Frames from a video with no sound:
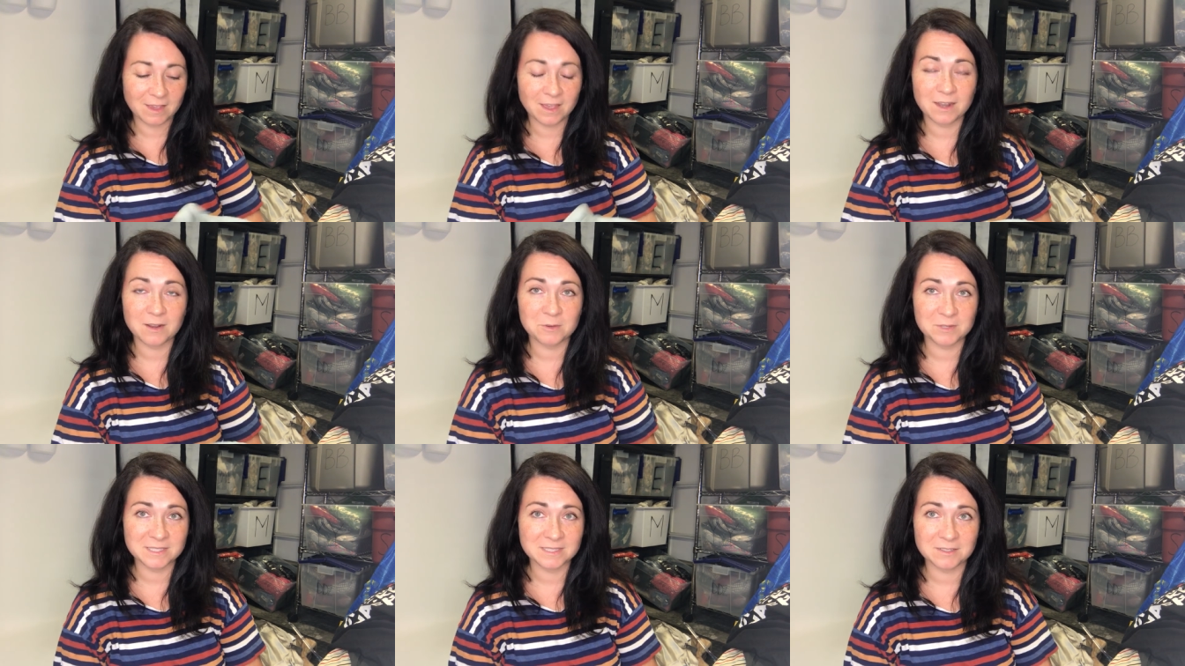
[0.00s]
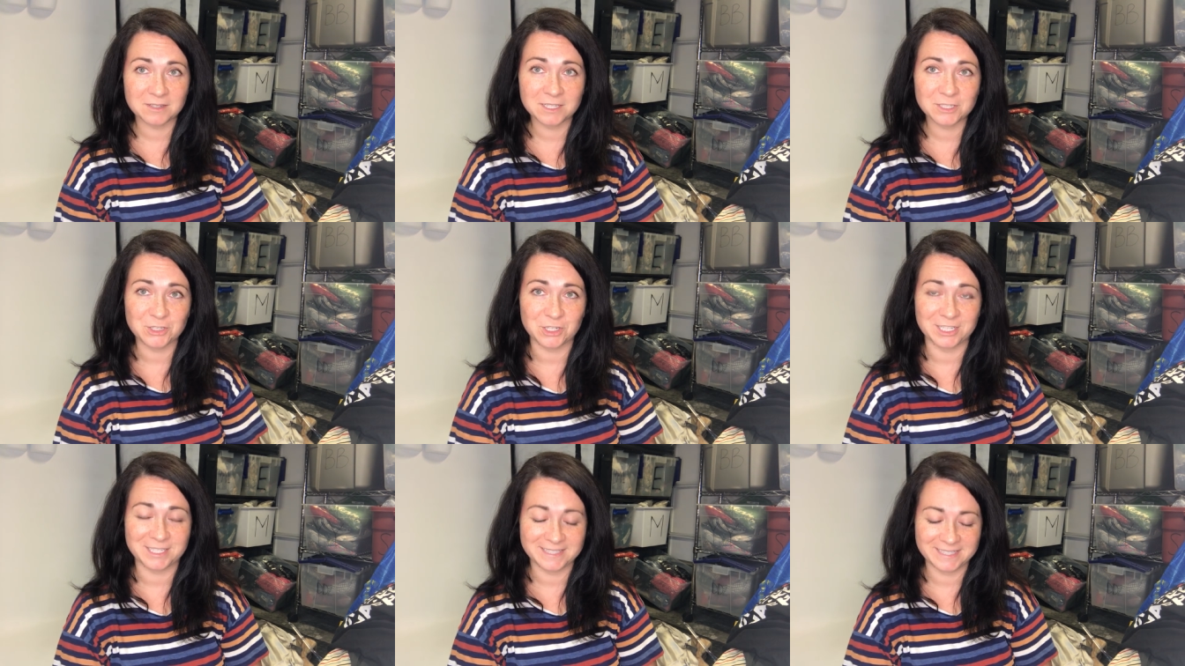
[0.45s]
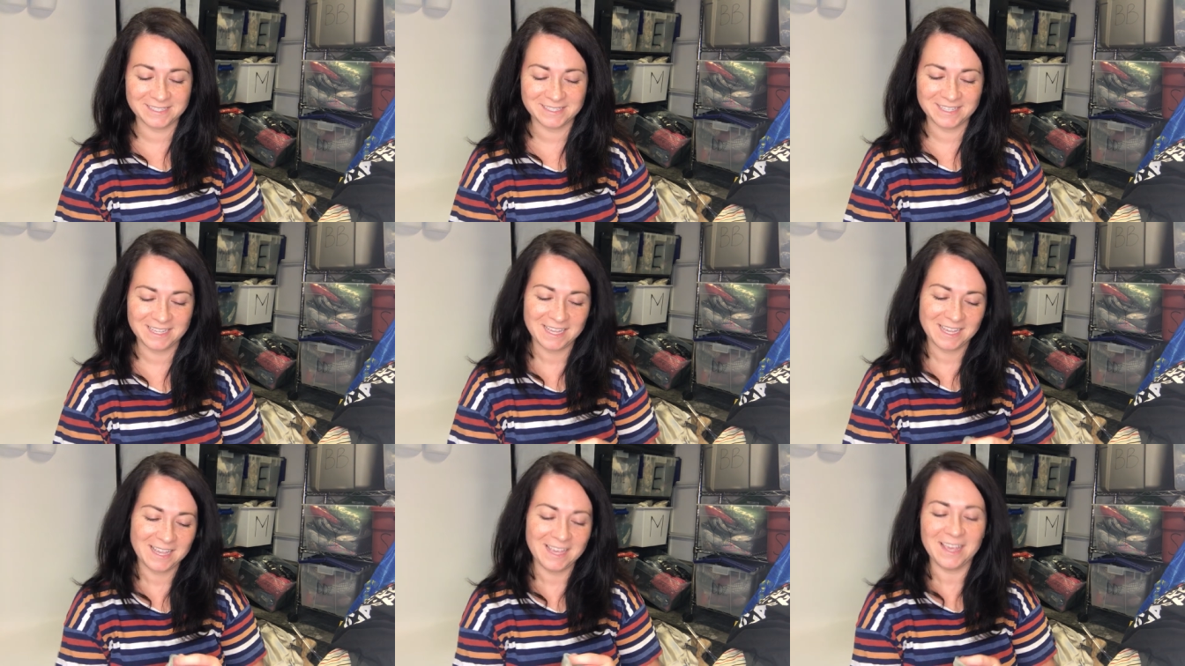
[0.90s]
and it was delicious.
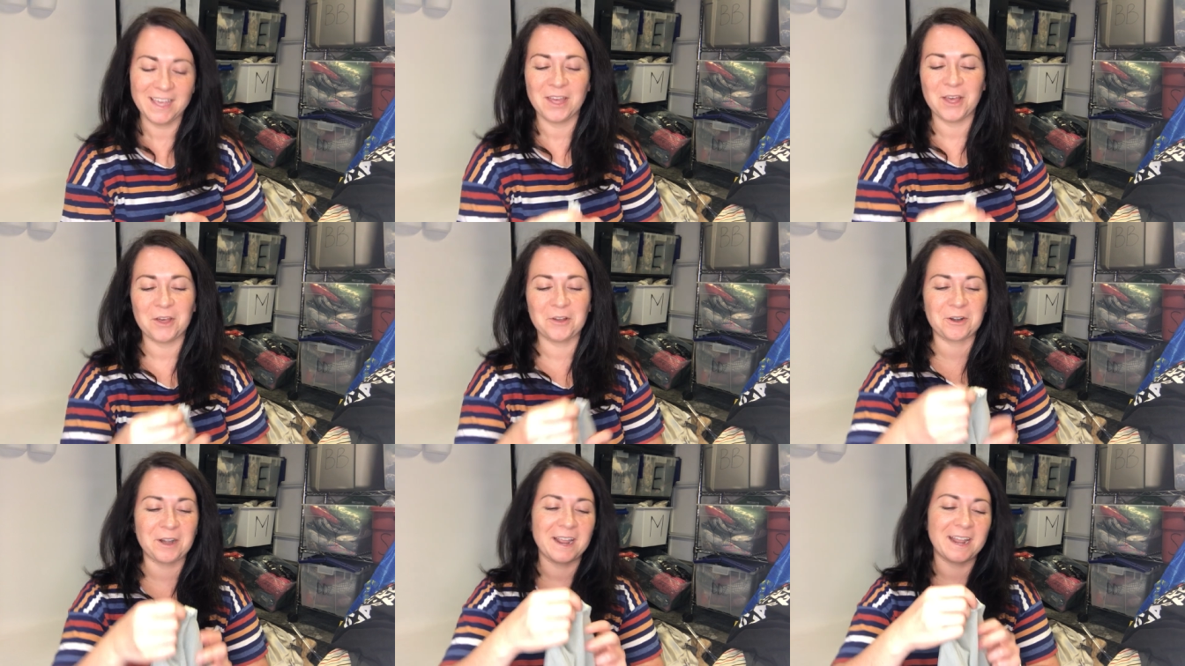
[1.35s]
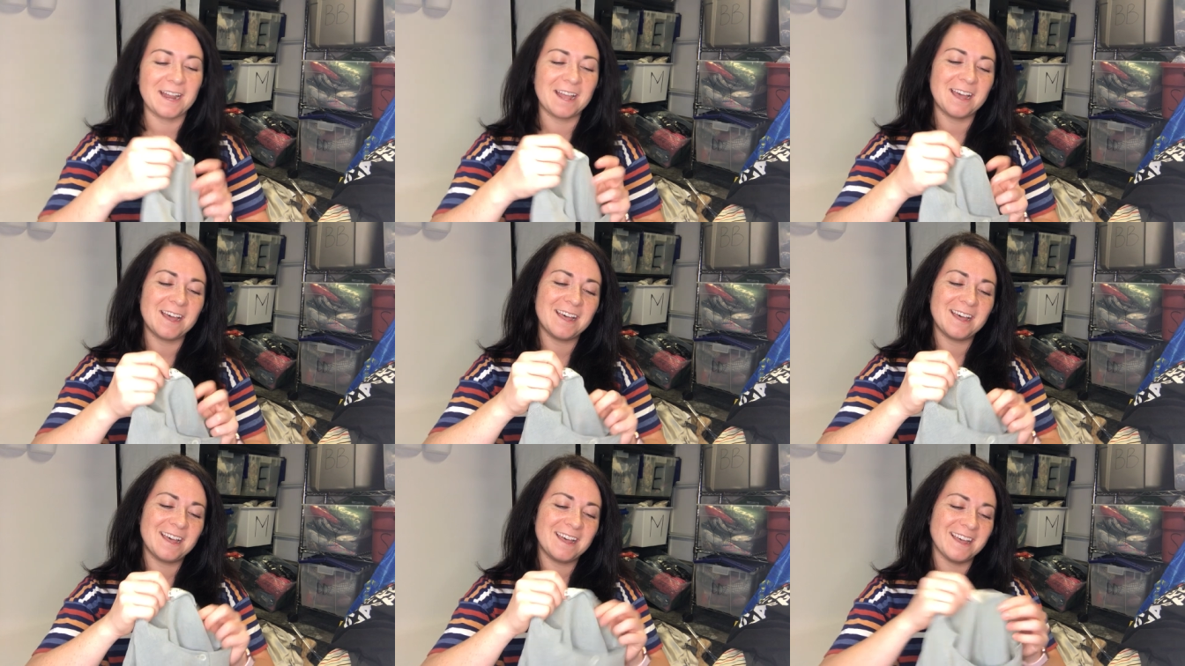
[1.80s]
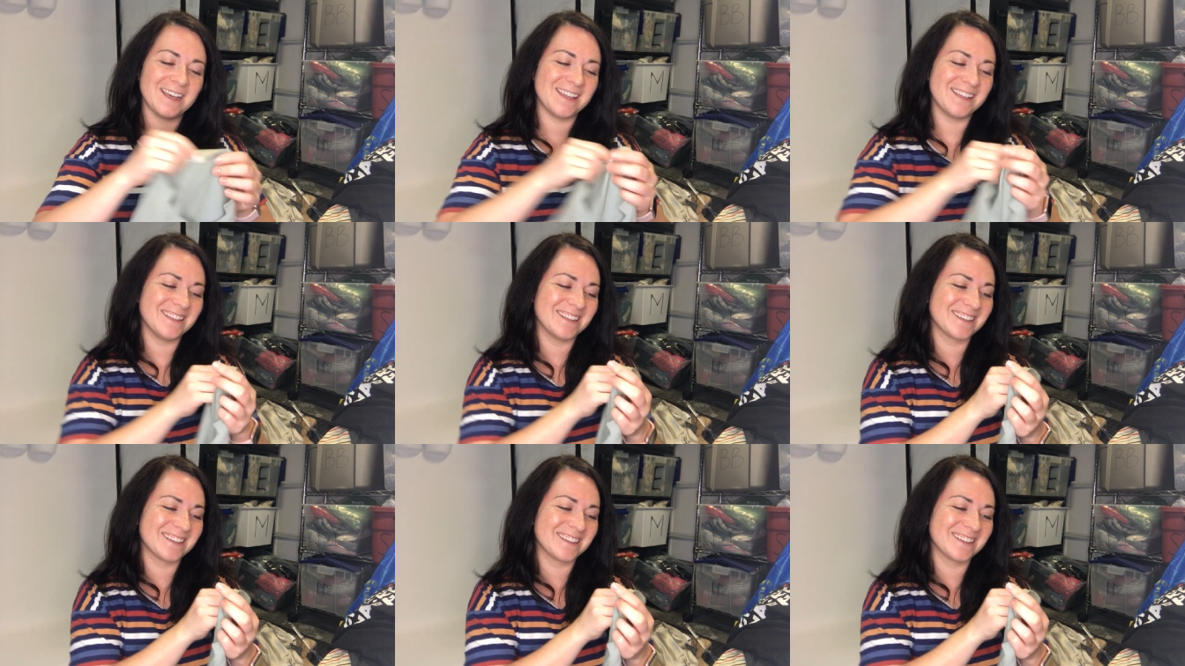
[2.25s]
All right, uh,